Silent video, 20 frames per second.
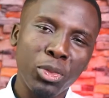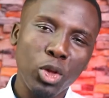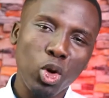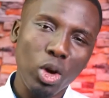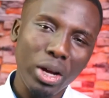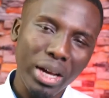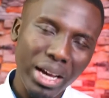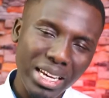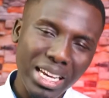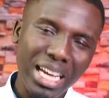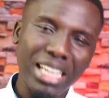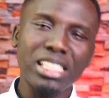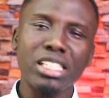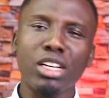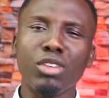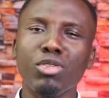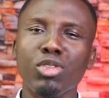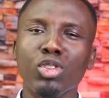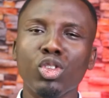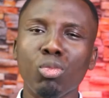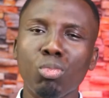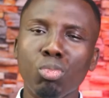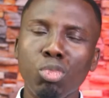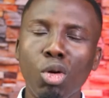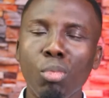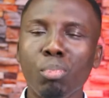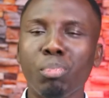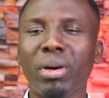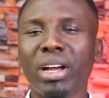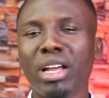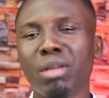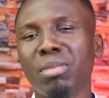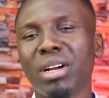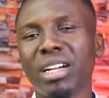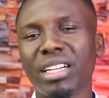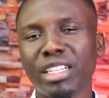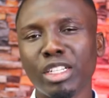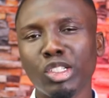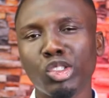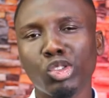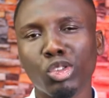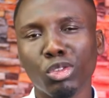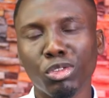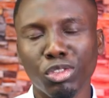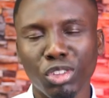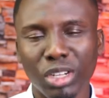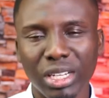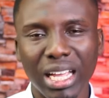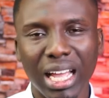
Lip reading: or kayasa for no bonfire my Christopher.